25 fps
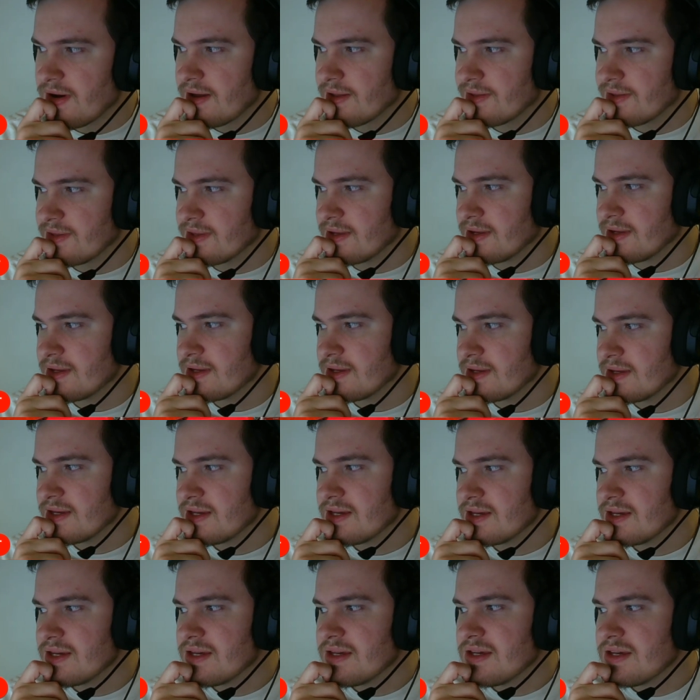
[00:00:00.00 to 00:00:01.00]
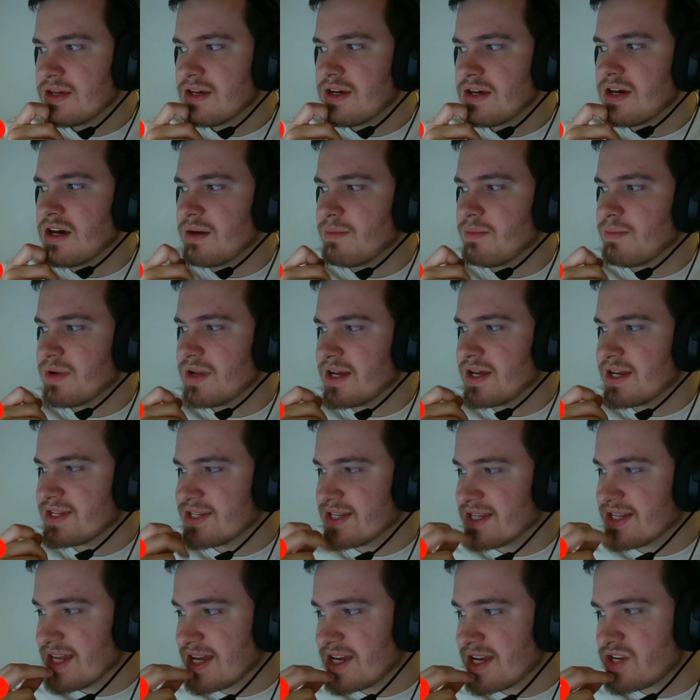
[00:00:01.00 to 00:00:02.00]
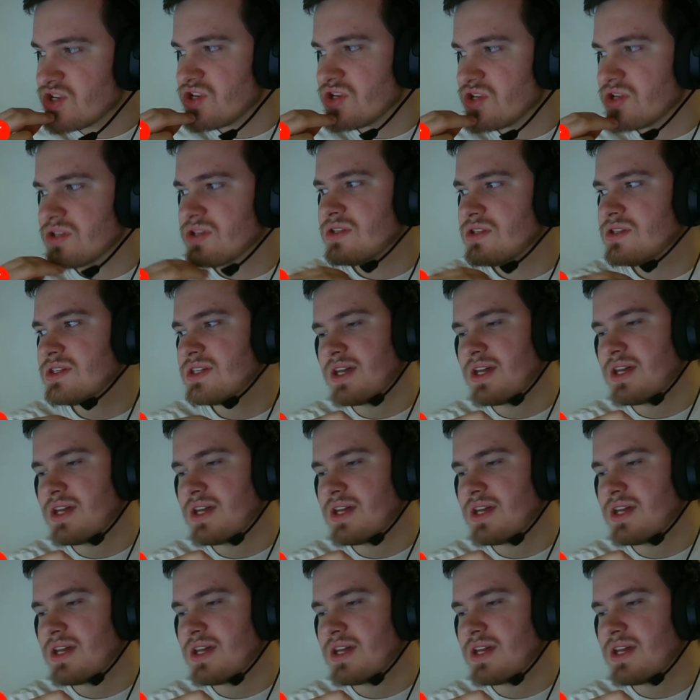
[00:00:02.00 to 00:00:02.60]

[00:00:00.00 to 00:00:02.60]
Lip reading: other player selections.